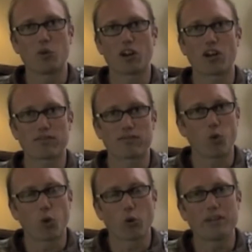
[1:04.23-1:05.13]
what our
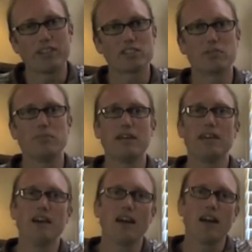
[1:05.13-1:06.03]
form is to
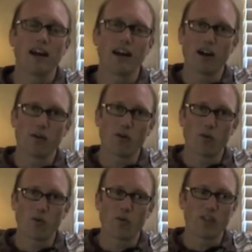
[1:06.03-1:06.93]
be.
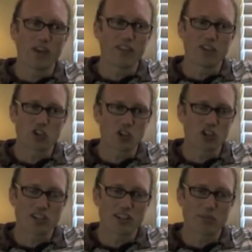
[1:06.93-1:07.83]
And the
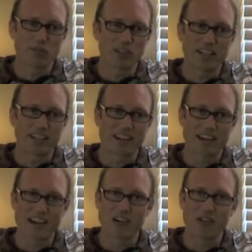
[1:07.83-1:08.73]
church that I'm leading
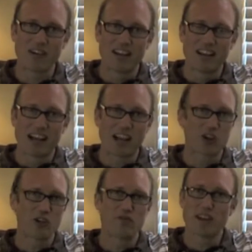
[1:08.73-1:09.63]
now, I
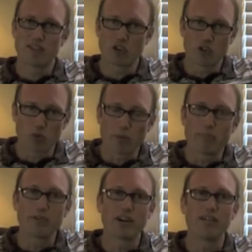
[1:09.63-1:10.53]
could have never
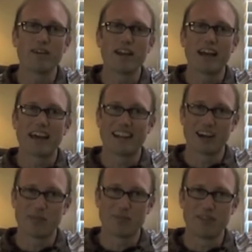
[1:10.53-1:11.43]
dreamt of had it
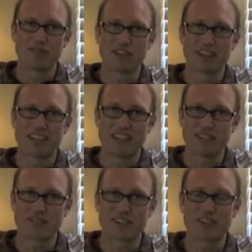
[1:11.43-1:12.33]
not been for the
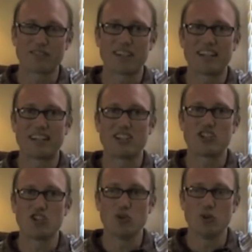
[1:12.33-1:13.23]
gift of getting
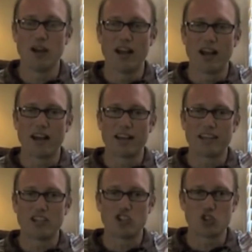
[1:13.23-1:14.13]
to
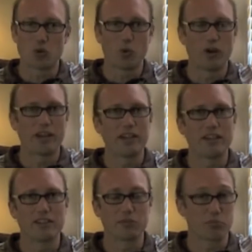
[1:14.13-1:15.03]
enjoy
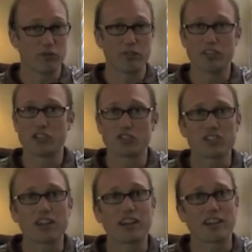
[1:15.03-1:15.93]
the privilege of
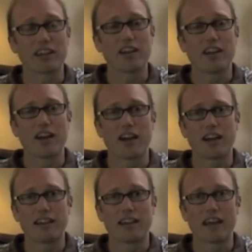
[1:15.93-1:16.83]
studying
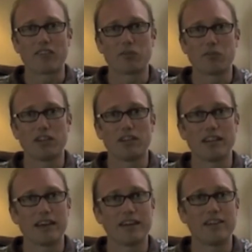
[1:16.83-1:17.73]
and having been
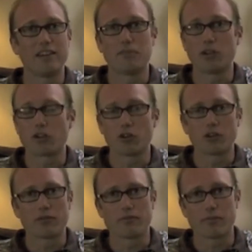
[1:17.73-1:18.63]
led and mentored
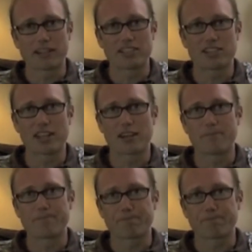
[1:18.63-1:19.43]
by Stan.